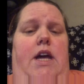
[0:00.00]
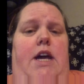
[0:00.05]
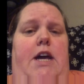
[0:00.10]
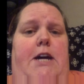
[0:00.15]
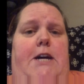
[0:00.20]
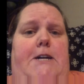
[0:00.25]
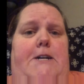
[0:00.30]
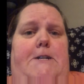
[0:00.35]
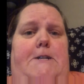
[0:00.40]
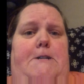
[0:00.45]

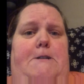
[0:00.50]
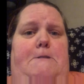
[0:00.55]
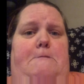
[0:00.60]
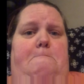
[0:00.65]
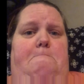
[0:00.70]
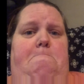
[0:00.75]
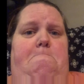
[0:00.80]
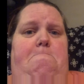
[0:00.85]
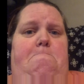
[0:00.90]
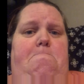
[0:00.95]

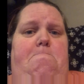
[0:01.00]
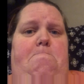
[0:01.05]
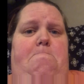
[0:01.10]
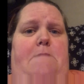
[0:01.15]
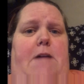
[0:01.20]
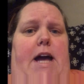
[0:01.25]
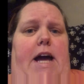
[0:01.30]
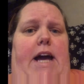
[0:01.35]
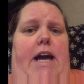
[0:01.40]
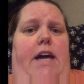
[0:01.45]

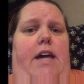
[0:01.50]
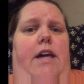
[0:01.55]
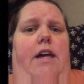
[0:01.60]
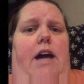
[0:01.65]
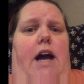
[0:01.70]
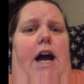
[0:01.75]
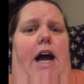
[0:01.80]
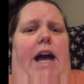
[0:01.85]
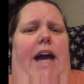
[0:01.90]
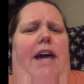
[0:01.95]
I
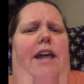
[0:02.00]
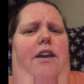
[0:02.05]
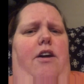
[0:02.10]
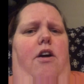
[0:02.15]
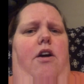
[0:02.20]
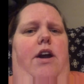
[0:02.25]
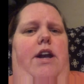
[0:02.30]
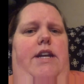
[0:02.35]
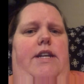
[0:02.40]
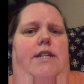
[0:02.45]
had
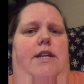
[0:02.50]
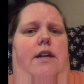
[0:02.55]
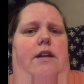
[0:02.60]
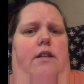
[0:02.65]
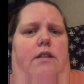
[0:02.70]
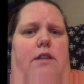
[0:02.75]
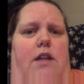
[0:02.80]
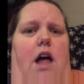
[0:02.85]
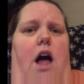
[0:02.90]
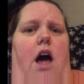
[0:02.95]
already done a
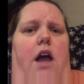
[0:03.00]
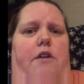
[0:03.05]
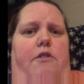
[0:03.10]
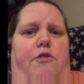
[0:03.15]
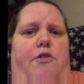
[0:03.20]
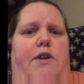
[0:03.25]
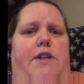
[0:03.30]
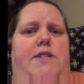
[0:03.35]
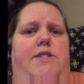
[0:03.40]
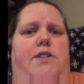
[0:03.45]
lot of
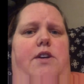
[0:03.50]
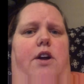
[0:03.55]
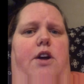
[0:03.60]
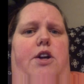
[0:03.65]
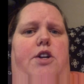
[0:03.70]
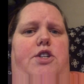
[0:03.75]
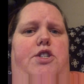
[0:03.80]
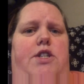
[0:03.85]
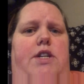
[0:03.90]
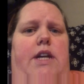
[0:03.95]

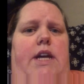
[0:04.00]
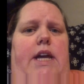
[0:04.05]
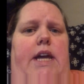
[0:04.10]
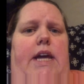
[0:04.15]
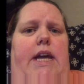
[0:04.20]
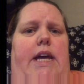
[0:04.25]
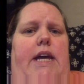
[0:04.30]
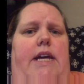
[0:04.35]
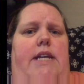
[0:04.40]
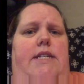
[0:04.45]
research,
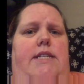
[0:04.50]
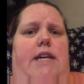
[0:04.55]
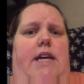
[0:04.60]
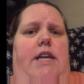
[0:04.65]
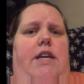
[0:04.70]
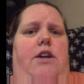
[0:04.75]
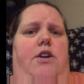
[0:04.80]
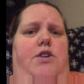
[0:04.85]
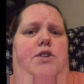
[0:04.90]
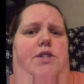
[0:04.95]
and
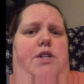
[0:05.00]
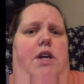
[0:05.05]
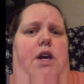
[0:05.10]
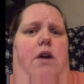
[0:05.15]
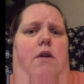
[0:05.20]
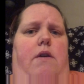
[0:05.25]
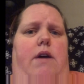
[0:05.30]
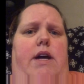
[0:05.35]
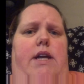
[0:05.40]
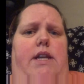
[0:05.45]
10 years
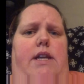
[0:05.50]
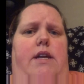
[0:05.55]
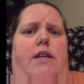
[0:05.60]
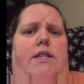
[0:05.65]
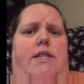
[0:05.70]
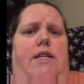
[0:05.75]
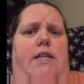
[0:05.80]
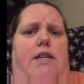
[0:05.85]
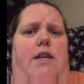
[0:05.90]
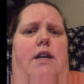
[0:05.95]
ago, I had
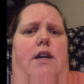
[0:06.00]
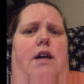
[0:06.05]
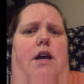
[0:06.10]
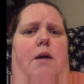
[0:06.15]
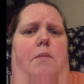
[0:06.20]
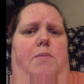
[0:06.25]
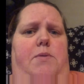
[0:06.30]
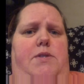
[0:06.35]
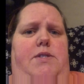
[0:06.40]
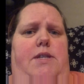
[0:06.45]
attended a
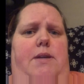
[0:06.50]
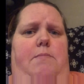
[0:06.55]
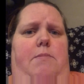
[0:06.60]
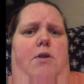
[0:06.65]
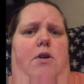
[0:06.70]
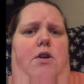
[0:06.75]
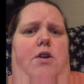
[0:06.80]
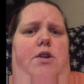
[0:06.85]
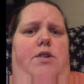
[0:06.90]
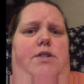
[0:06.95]
couple
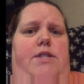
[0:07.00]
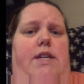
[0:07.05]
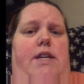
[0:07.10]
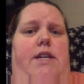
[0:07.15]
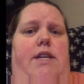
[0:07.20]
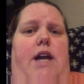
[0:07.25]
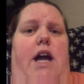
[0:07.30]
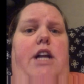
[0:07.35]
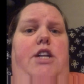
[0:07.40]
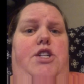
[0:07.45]
seminars,
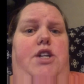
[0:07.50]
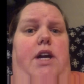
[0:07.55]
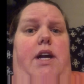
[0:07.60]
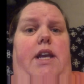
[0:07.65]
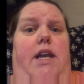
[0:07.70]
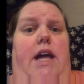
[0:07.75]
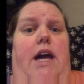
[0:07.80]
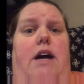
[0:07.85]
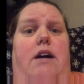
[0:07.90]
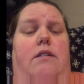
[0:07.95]
and I
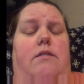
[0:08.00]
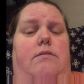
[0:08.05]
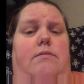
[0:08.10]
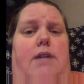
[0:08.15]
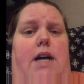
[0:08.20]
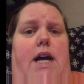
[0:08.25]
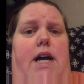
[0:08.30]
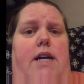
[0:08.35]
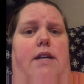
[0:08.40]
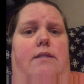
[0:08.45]
chickened out.
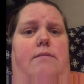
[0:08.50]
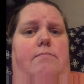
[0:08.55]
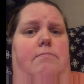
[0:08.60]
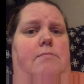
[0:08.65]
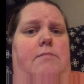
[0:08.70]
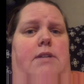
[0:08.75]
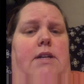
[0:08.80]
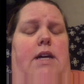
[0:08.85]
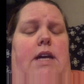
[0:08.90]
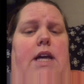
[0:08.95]
I
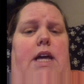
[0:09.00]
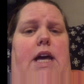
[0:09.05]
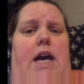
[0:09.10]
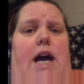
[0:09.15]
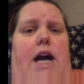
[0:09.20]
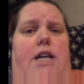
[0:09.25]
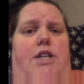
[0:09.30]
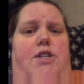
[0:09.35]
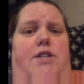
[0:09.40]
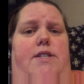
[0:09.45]

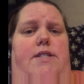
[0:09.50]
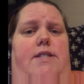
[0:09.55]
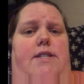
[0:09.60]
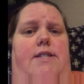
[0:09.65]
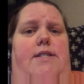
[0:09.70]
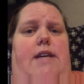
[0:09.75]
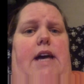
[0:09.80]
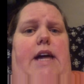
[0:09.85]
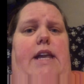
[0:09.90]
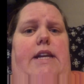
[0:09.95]
just
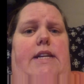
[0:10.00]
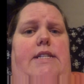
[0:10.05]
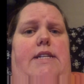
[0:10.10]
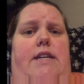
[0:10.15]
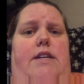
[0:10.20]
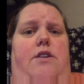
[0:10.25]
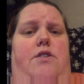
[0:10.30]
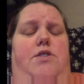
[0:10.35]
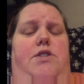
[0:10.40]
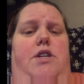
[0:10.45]
decided
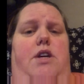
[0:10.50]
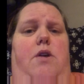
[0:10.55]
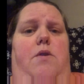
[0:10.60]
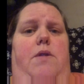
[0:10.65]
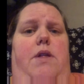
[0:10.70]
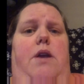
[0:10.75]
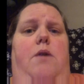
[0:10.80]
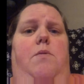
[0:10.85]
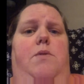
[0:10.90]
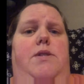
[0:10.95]
10 years ago
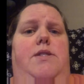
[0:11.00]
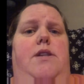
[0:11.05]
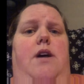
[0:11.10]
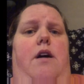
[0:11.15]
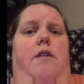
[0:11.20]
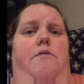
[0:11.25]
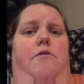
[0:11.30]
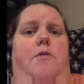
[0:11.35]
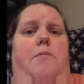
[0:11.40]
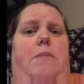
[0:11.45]
that it was
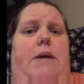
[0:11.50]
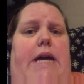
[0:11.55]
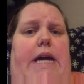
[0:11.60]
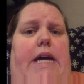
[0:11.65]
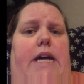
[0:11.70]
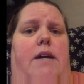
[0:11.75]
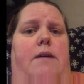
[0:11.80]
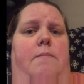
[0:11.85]
not for me.